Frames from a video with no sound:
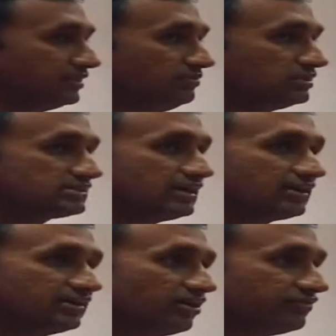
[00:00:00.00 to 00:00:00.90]
which
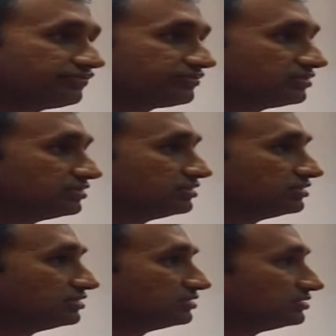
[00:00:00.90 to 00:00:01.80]
started off
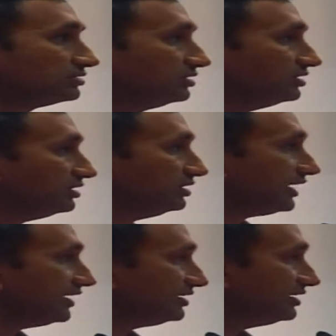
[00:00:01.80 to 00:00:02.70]
in
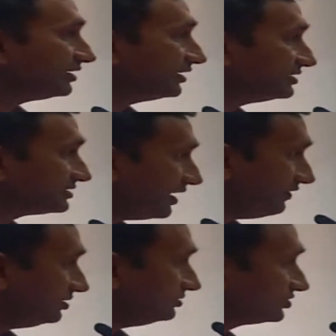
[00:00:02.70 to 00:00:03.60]
1907,
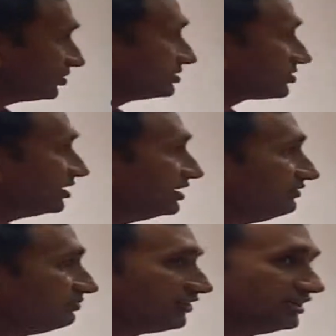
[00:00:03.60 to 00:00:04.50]
so it's already
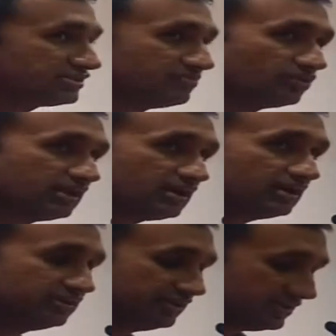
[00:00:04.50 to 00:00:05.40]
finished more than
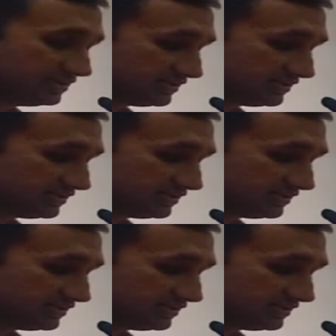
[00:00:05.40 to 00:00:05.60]
100 years.